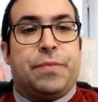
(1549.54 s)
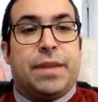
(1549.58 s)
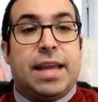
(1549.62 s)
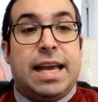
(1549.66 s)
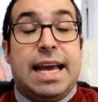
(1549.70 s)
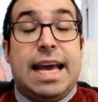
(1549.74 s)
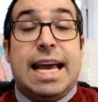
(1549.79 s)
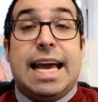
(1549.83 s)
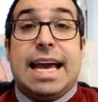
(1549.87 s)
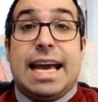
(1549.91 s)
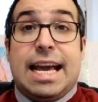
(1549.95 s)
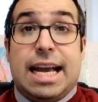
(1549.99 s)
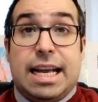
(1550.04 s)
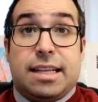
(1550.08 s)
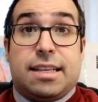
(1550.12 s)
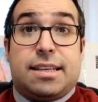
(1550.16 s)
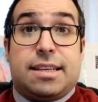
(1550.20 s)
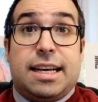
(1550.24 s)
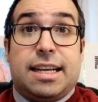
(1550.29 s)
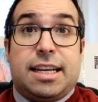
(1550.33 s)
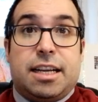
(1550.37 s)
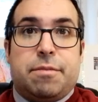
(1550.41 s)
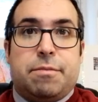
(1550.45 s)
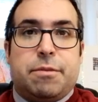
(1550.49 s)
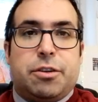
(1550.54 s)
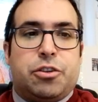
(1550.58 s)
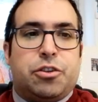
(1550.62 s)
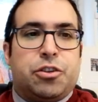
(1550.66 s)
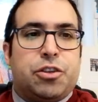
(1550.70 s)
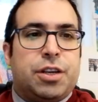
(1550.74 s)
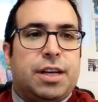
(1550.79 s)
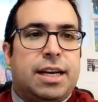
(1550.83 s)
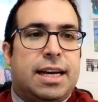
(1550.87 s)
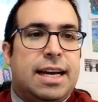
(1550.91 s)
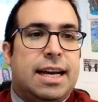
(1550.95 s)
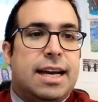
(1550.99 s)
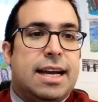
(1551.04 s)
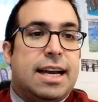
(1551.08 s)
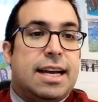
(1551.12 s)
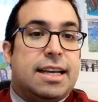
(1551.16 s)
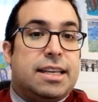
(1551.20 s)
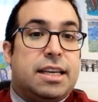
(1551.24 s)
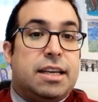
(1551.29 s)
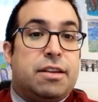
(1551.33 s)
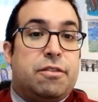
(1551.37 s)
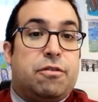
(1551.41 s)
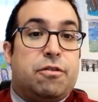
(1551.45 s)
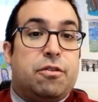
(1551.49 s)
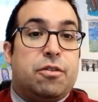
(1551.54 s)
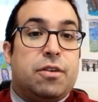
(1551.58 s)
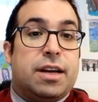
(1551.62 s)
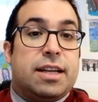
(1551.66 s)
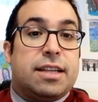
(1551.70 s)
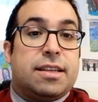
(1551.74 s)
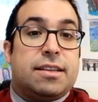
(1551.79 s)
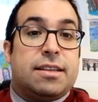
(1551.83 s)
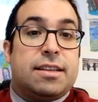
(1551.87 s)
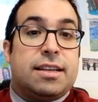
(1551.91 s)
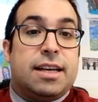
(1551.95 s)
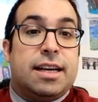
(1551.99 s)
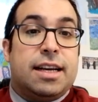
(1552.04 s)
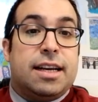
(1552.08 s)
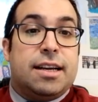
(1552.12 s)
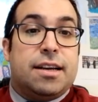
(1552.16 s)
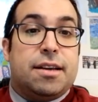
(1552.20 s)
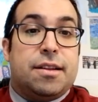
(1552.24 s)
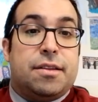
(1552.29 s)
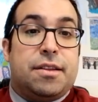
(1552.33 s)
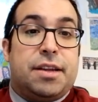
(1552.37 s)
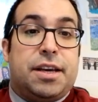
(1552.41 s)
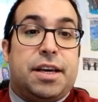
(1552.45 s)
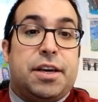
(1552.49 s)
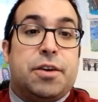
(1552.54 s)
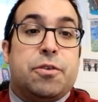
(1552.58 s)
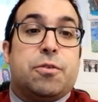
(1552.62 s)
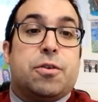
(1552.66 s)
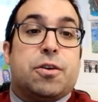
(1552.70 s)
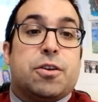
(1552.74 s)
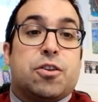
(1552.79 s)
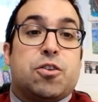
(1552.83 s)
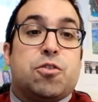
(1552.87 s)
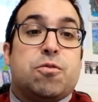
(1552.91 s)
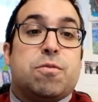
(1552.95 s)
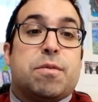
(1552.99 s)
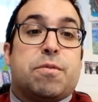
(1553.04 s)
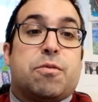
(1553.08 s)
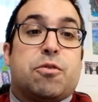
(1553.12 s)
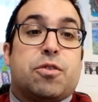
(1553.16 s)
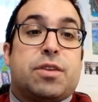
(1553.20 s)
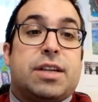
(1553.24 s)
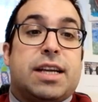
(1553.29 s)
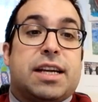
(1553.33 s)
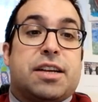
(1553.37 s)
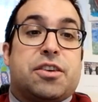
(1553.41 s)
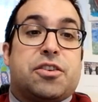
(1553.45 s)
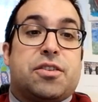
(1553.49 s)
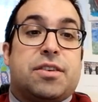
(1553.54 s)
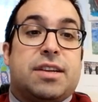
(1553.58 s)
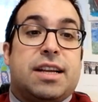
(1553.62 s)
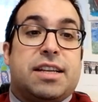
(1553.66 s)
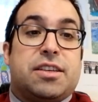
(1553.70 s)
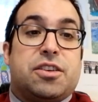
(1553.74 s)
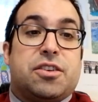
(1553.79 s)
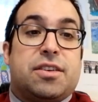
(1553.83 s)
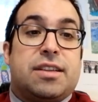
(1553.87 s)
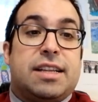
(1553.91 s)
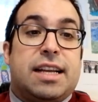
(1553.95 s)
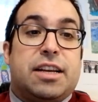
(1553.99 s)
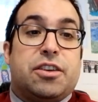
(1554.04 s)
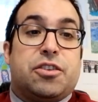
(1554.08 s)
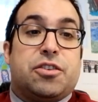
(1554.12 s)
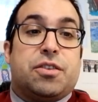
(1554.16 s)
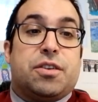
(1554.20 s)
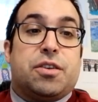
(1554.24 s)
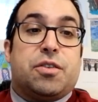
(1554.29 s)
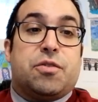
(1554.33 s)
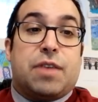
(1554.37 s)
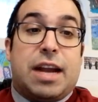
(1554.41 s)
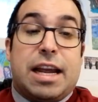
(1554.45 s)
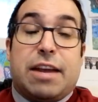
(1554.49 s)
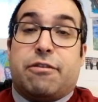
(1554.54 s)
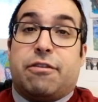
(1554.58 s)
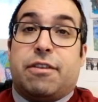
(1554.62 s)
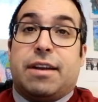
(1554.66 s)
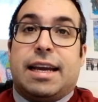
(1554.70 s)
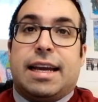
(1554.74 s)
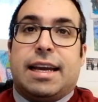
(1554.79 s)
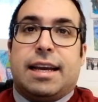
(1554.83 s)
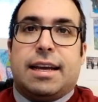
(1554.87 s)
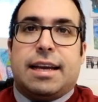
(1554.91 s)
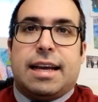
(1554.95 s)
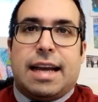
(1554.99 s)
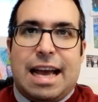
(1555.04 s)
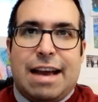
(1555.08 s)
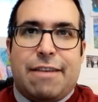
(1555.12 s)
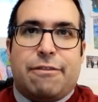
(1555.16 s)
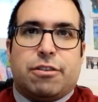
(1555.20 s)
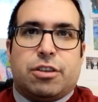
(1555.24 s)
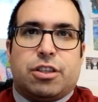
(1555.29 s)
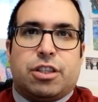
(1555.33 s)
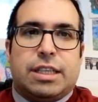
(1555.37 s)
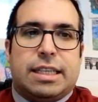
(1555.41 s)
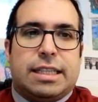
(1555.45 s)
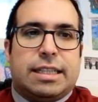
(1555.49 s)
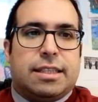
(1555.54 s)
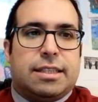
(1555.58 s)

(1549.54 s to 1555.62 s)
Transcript: And said image has influenced the EU consumer protection legislation gravely ever since.